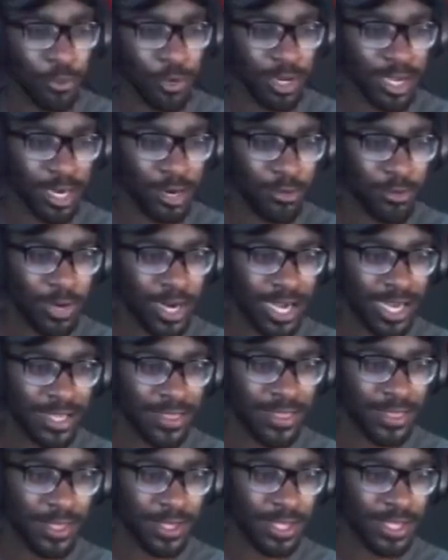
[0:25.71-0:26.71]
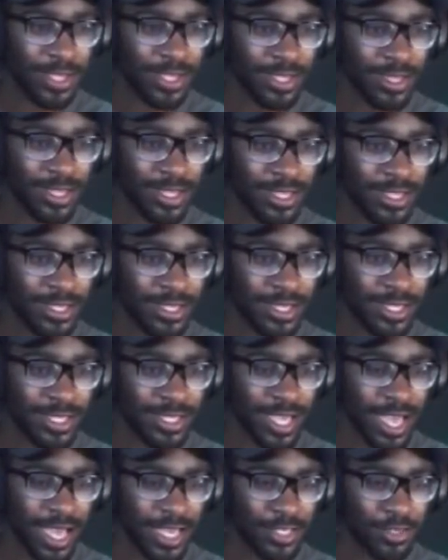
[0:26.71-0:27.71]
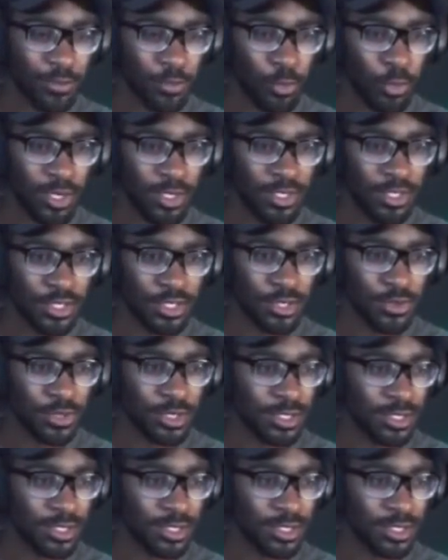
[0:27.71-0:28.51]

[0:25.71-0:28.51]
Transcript: gonna rock the, the, the TASM-1 suit